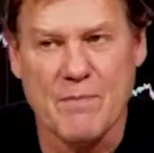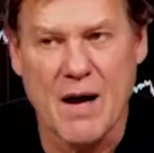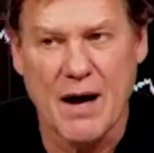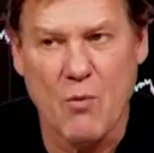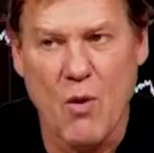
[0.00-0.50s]

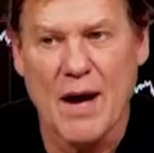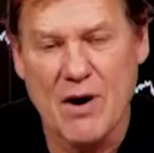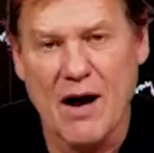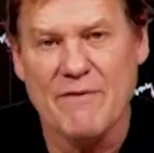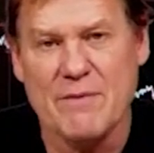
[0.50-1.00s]
why
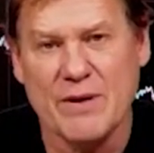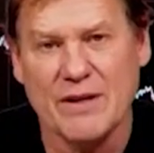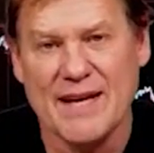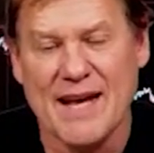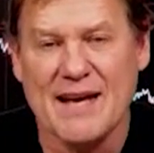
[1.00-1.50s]

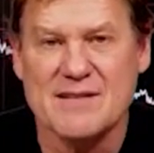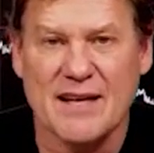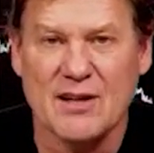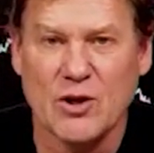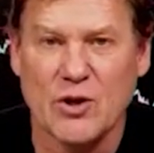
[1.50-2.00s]
profitability has
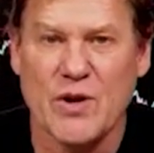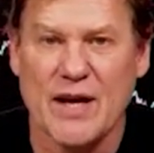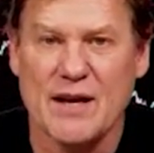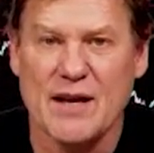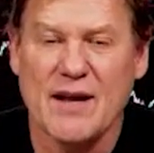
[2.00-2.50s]

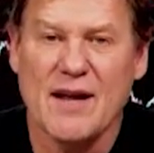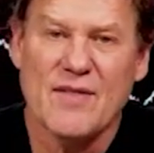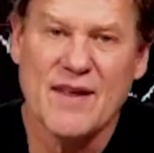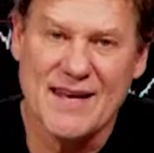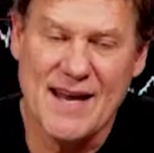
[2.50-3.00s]
eluded
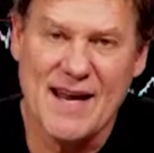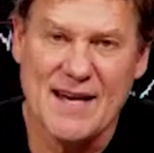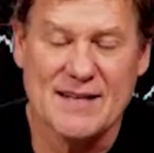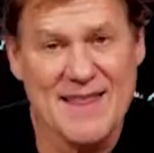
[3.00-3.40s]
the Canadians.